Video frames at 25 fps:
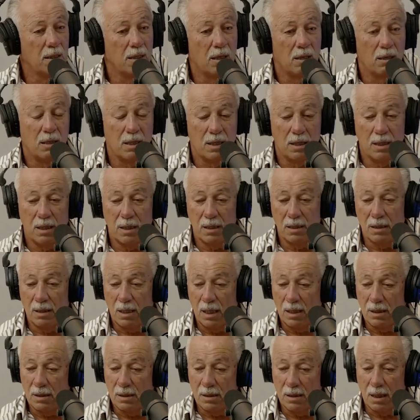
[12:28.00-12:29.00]

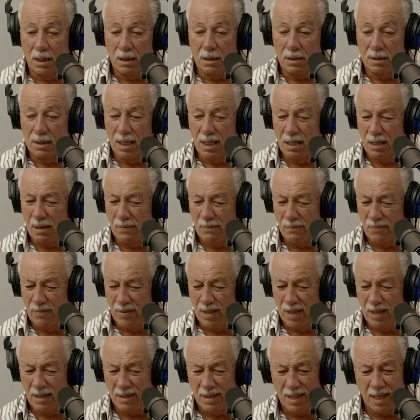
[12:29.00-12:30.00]
He said,
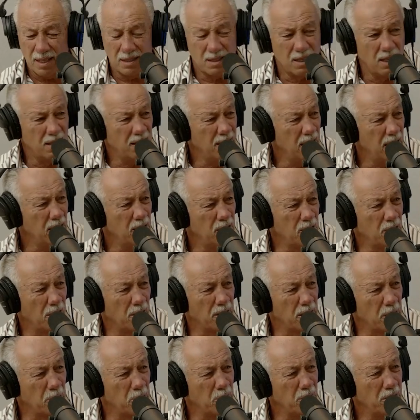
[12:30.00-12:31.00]
that's
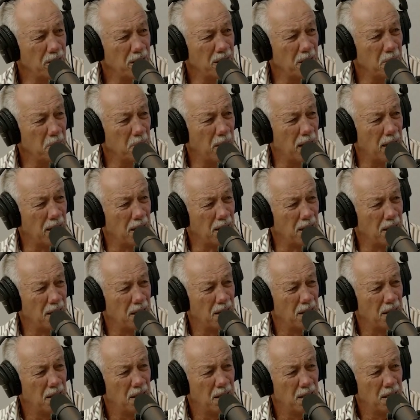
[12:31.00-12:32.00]
Johnny Regan, mate.
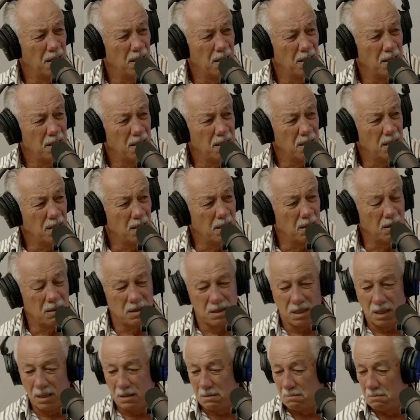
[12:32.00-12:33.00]
And I
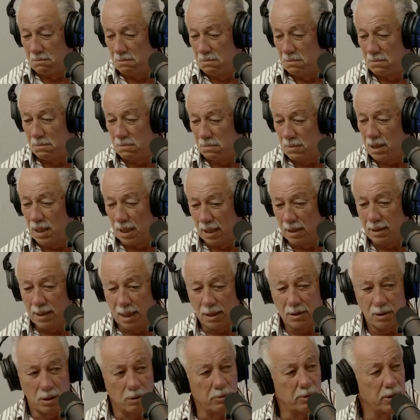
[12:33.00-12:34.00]
said, yeah,
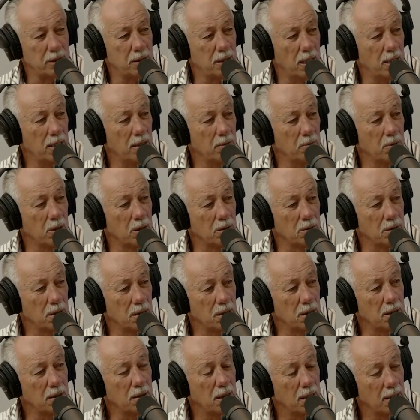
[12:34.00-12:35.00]
that's who he said he was.
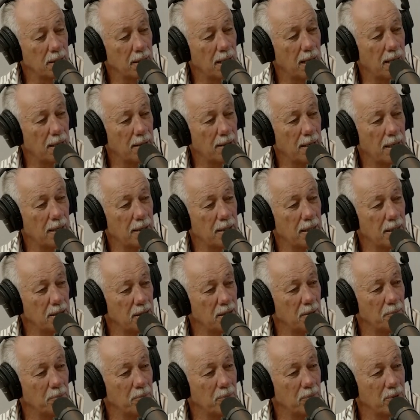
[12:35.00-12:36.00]
And he said, no, he's
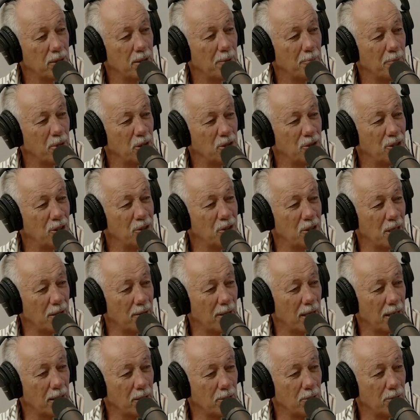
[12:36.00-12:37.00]
the magician,
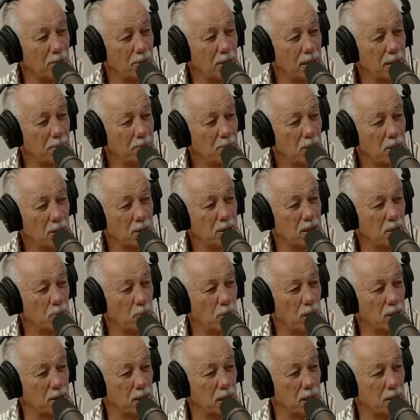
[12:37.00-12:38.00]
they call him. I said,
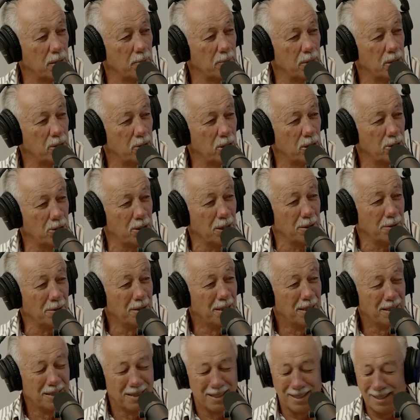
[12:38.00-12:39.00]
what's he, a magician?
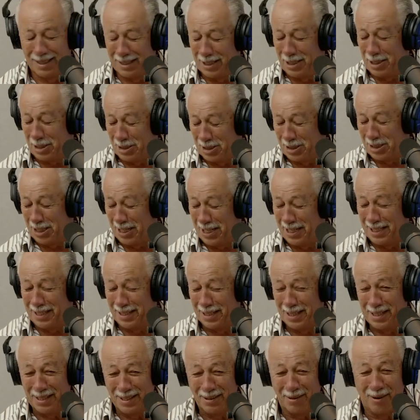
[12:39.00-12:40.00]
And he said,
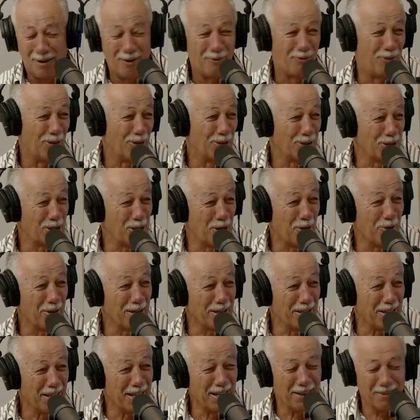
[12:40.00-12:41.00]
I felt
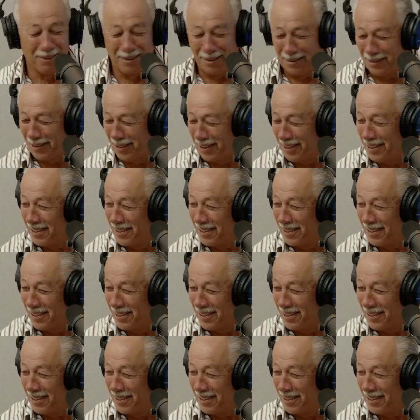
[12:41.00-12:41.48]
sorry then. I've